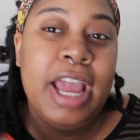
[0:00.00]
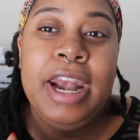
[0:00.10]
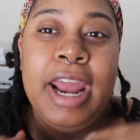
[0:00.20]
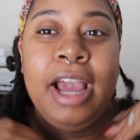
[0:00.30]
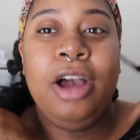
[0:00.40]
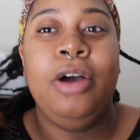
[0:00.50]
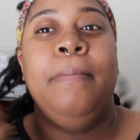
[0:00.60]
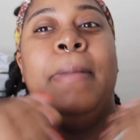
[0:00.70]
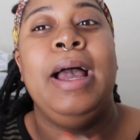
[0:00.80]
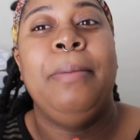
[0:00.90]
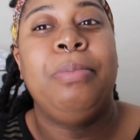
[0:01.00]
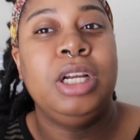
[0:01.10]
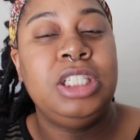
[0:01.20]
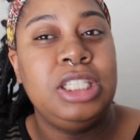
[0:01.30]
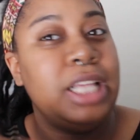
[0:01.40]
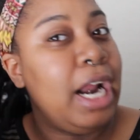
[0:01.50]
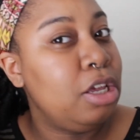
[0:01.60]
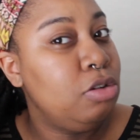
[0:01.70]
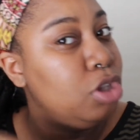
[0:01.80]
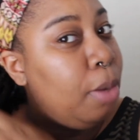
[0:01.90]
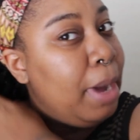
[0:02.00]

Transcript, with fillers: Now, my brushes that I use on